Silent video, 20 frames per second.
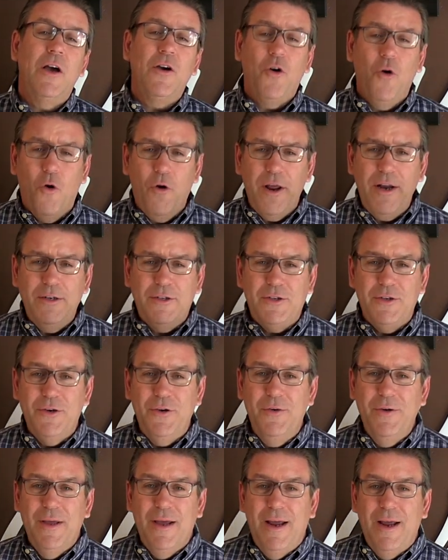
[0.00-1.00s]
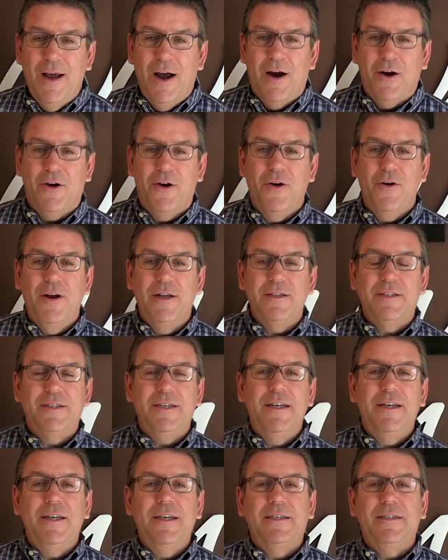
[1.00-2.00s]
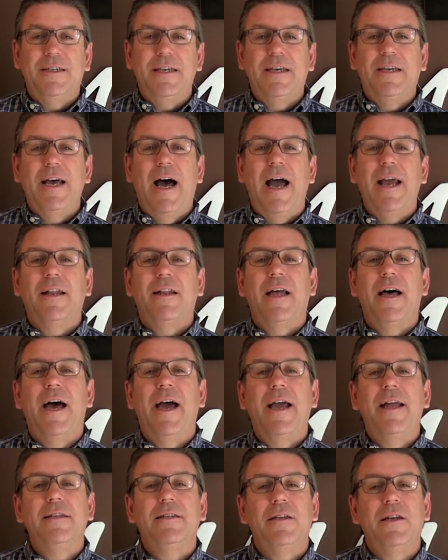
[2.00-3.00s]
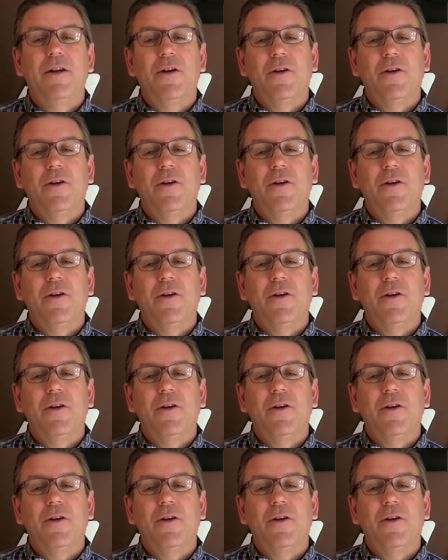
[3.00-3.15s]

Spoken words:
According to our current CDC guidelines and